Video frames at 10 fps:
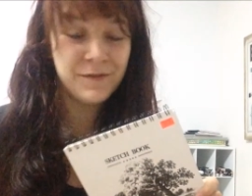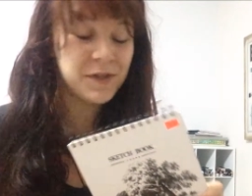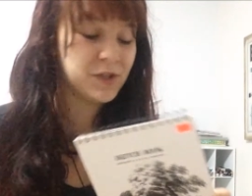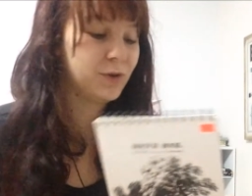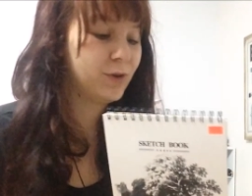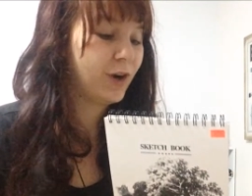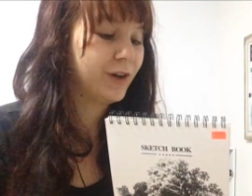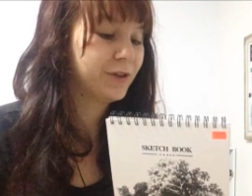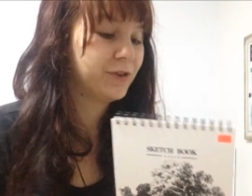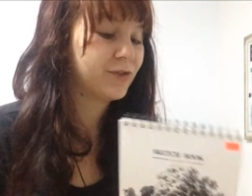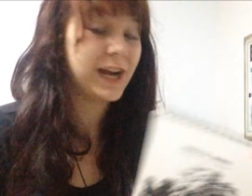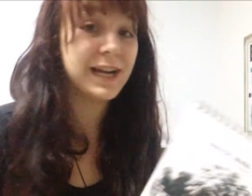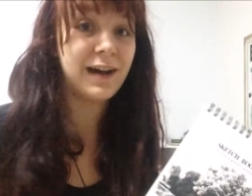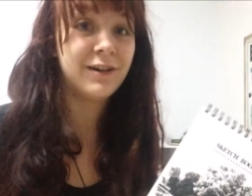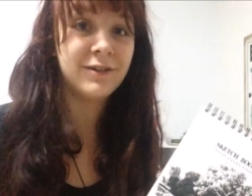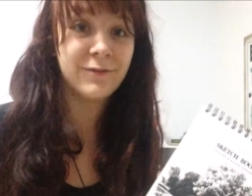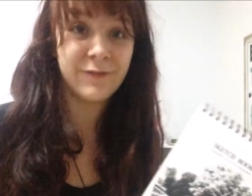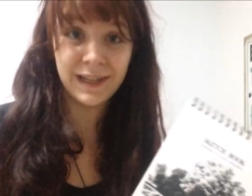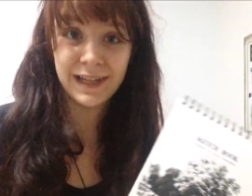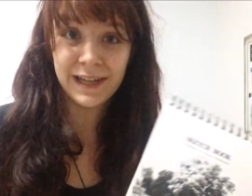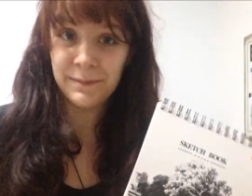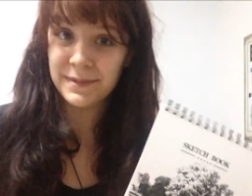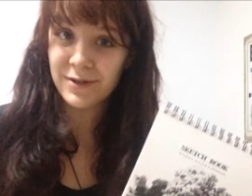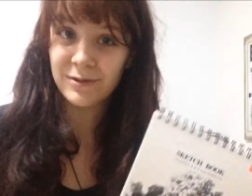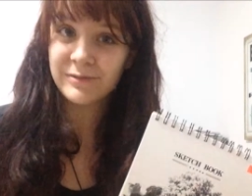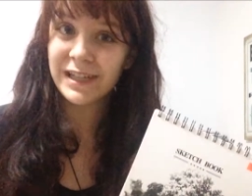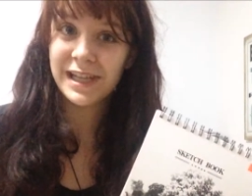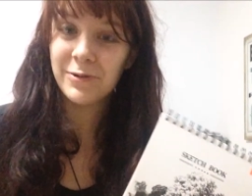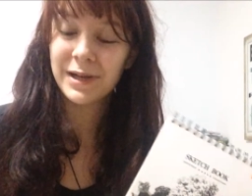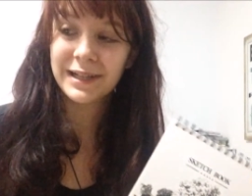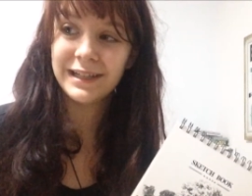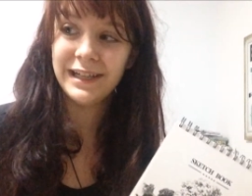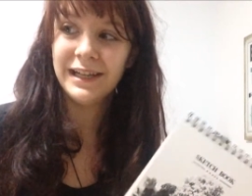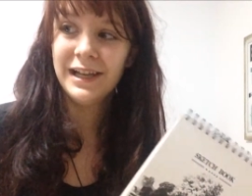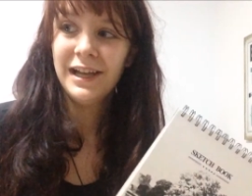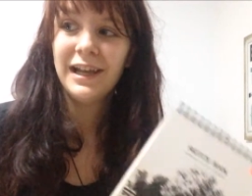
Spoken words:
so although right now filling it up is going really quickly,